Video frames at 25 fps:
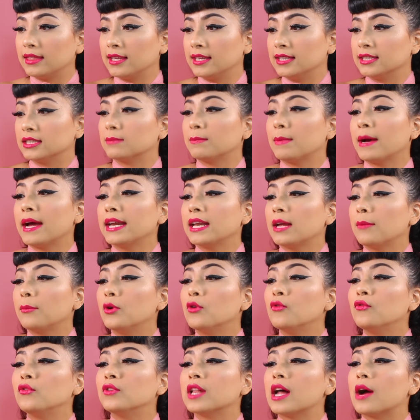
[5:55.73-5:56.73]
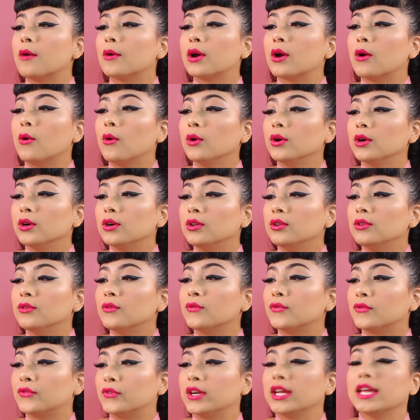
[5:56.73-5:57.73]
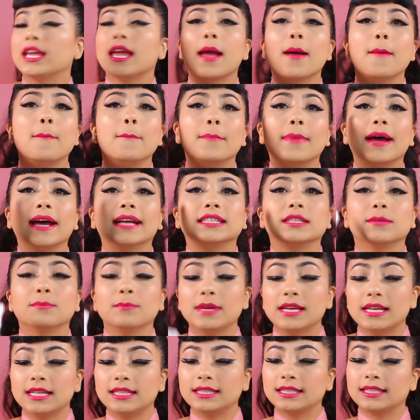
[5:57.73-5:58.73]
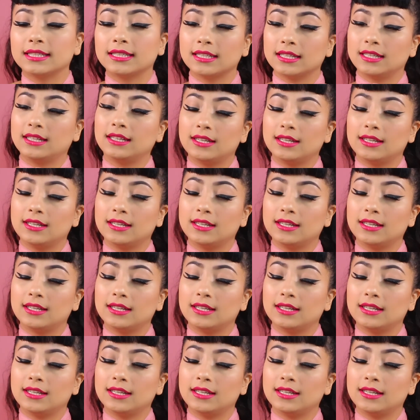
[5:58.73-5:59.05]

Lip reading: this pineapple flower oil-free matte mist.